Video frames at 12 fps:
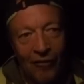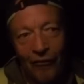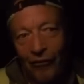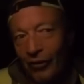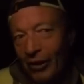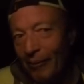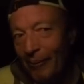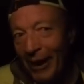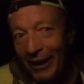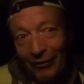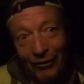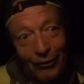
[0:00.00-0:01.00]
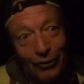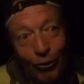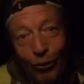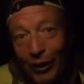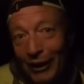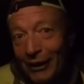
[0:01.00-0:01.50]
from, I don't know,
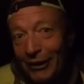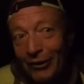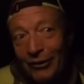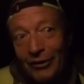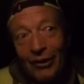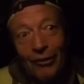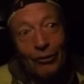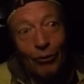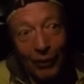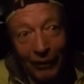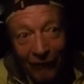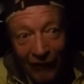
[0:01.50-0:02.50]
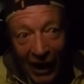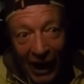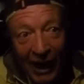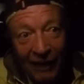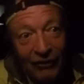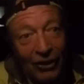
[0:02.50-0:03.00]
20 years ago,
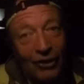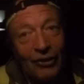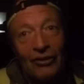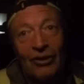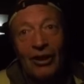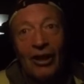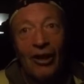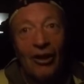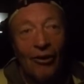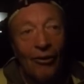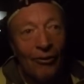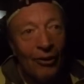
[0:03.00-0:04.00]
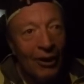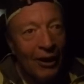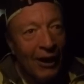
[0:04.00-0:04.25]
25 years ago.